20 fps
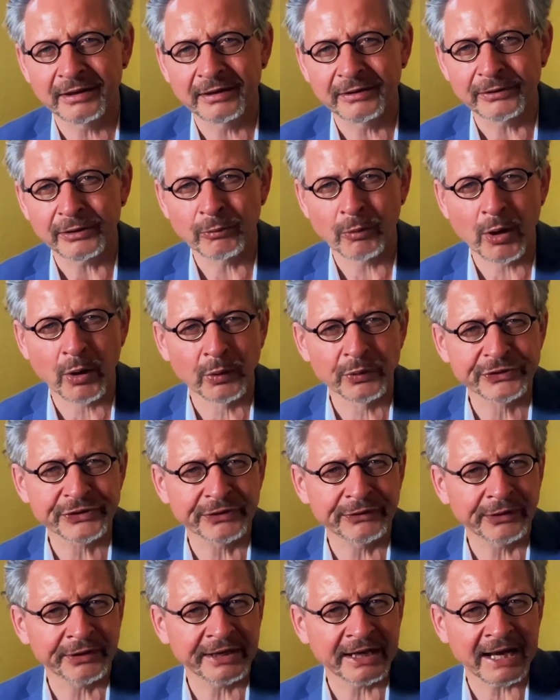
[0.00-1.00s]
You were also
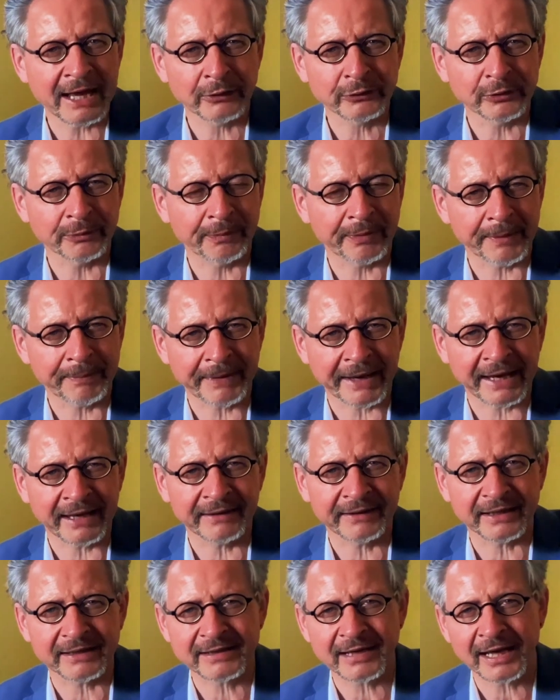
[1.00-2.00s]
not allowed to prepare
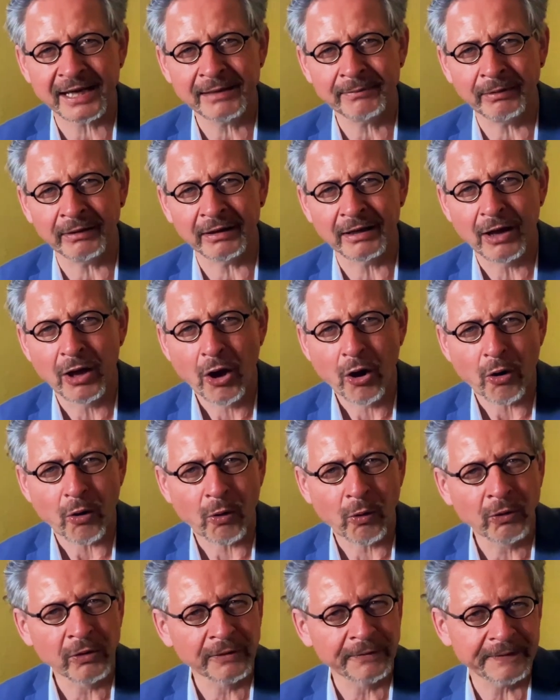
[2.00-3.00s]
the table.
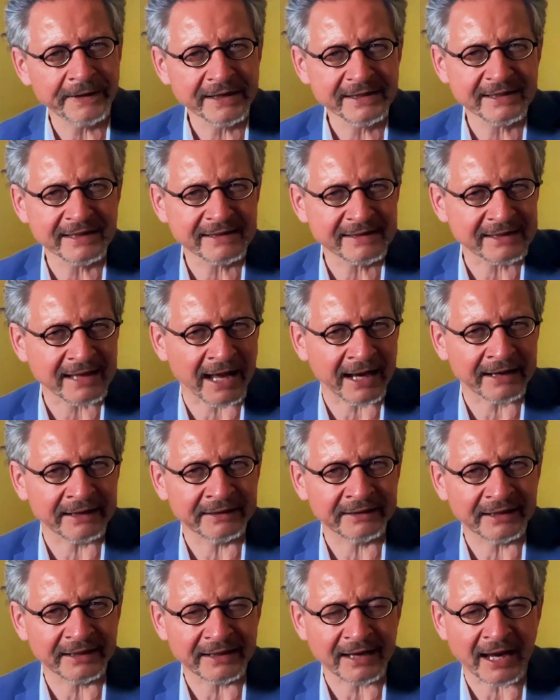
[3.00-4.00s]
All of this is
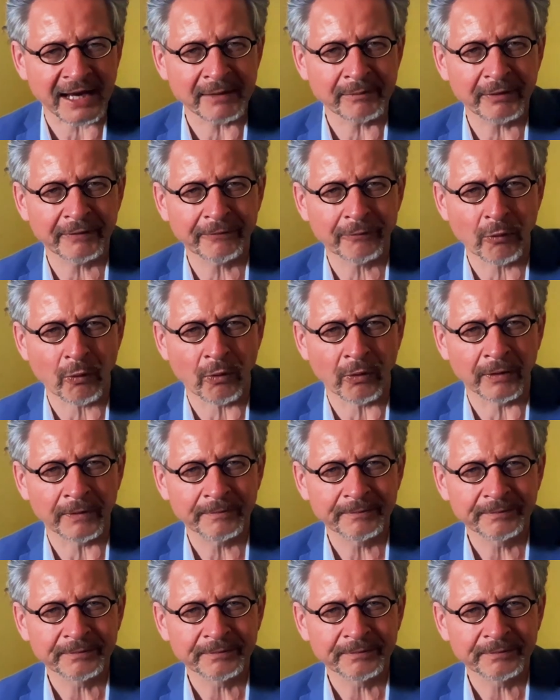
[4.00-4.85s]
done the day before.